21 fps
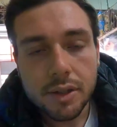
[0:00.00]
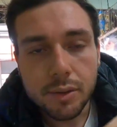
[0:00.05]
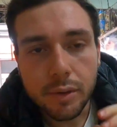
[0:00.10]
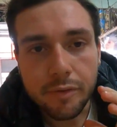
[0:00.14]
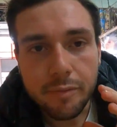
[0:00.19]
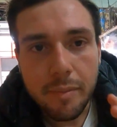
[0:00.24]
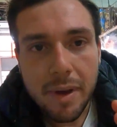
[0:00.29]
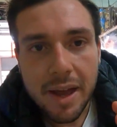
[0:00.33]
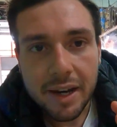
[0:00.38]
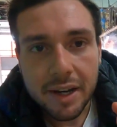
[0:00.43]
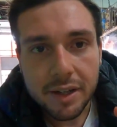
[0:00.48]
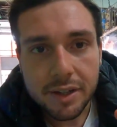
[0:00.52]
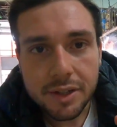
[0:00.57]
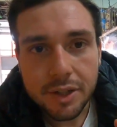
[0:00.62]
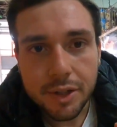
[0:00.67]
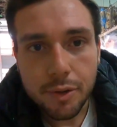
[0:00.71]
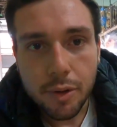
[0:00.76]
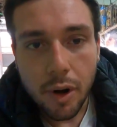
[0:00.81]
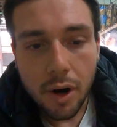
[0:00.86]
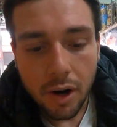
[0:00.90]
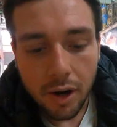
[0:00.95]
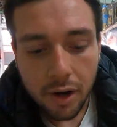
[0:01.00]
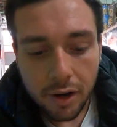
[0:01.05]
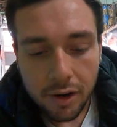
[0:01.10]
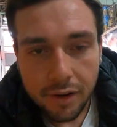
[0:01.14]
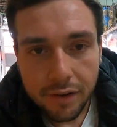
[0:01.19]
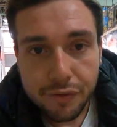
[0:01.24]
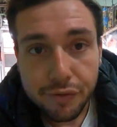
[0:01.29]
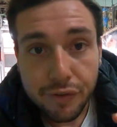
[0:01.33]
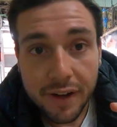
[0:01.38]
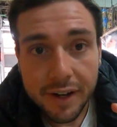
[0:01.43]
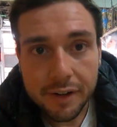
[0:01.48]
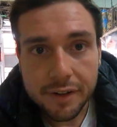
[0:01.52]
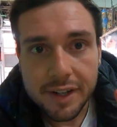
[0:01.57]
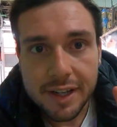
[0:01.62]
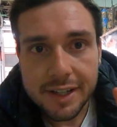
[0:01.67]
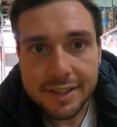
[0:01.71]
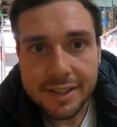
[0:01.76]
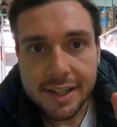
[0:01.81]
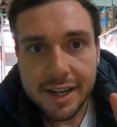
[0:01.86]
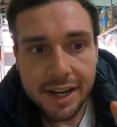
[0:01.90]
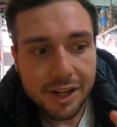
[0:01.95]
So we've made it to our final
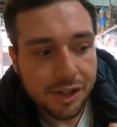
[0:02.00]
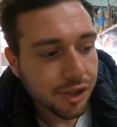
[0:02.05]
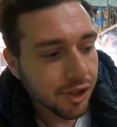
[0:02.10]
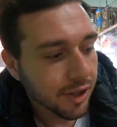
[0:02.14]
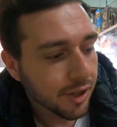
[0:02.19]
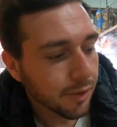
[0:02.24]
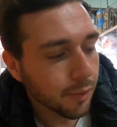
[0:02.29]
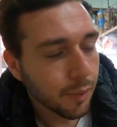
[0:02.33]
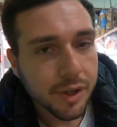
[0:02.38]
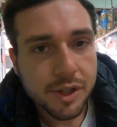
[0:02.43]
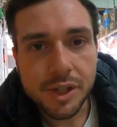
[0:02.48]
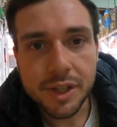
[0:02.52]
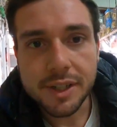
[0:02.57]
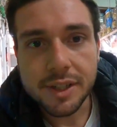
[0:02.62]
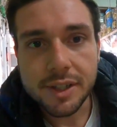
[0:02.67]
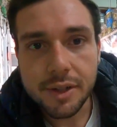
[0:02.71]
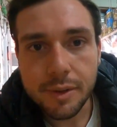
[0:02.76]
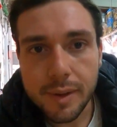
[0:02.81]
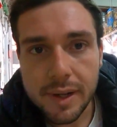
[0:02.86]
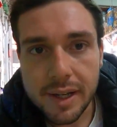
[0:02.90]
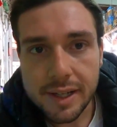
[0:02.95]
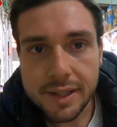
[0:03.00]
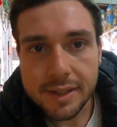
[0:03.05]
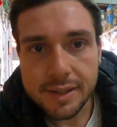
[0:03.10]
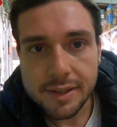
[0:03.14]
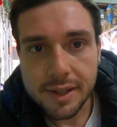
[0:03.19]
destination, which is to eat